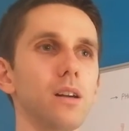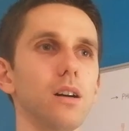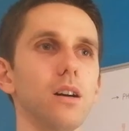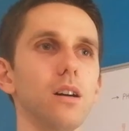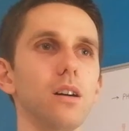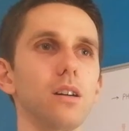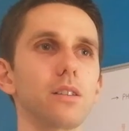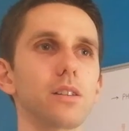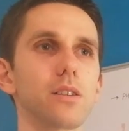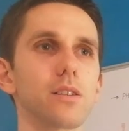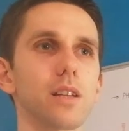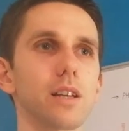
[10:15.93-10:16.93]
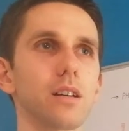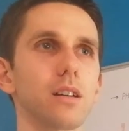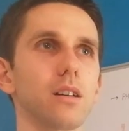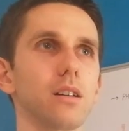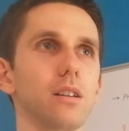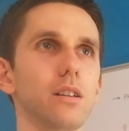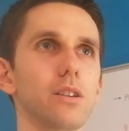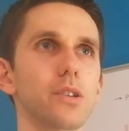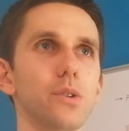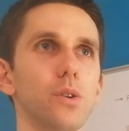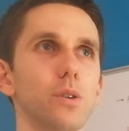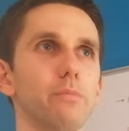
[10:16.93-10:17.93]
uh, that is like uh, in a
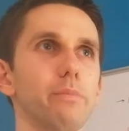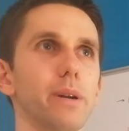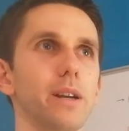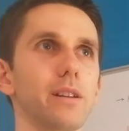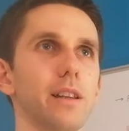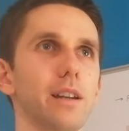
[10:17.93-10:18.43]
short period,